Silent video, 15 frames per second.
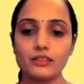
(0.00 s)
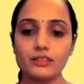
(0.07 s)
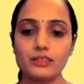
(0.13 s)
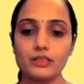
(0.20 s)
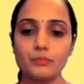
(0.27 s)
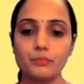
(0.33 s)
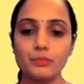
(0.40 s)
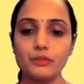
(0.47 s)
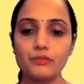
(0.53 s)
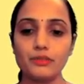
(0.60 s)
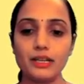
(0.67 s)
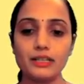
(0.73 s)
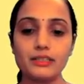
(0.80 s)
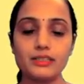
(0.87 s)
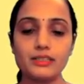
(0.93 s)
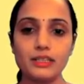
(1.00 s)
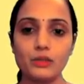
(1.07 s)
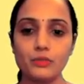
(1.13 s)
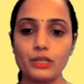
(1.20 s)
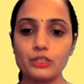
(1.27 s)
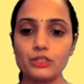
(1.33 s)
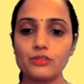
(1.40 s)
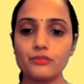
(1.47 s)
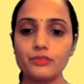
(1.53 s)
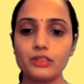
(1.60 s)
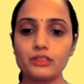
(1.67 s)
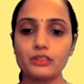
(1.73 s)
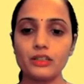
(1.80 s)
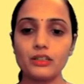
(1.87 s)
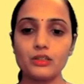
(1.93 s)
simplify this equation
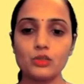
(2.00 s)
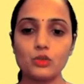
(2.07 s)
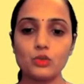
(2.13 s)
further.